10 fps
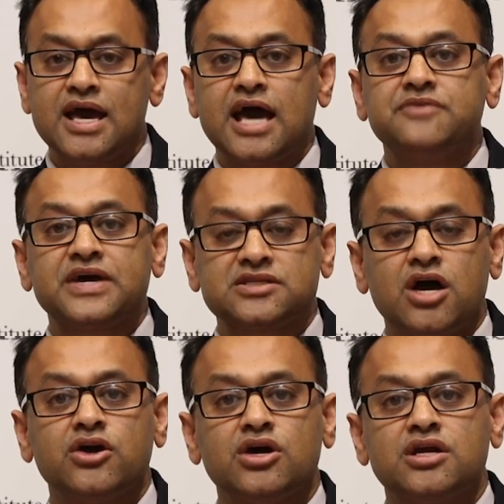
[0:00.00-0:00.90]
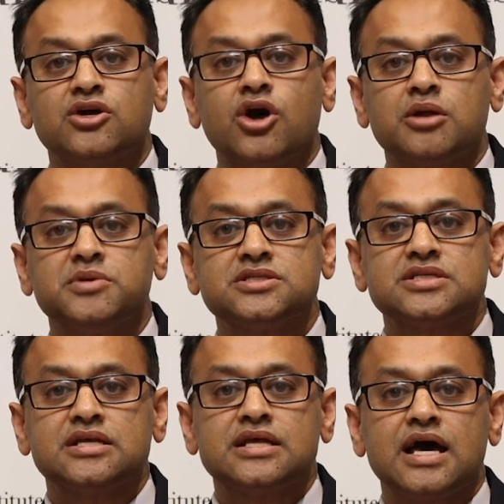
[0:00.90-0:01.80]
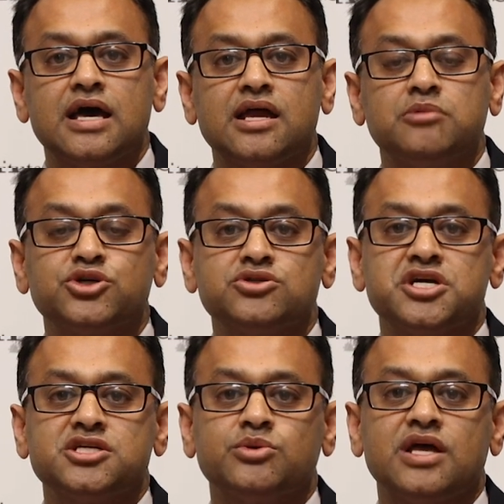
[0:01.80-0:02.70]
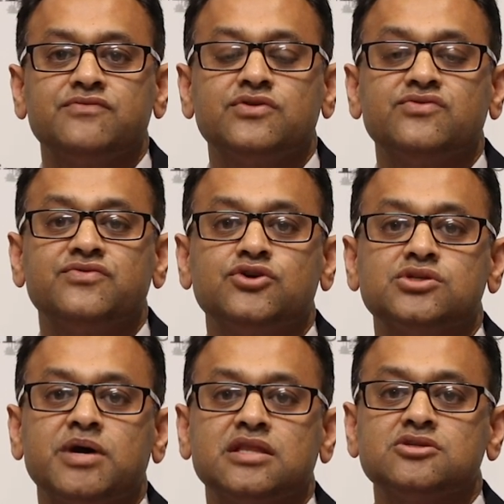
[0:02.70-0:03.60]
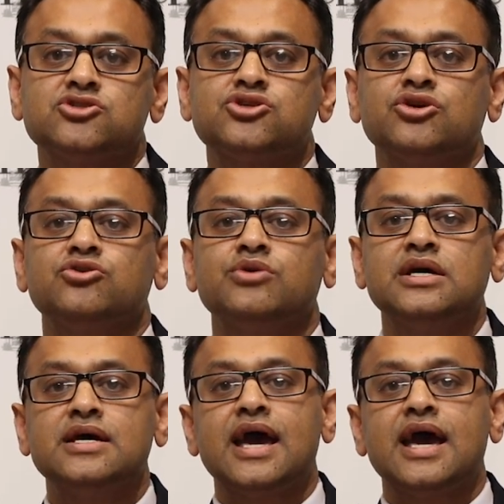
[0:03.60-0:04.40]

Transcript: And in fact, I heard an economist, and I'm sure Gigi will have views about this too,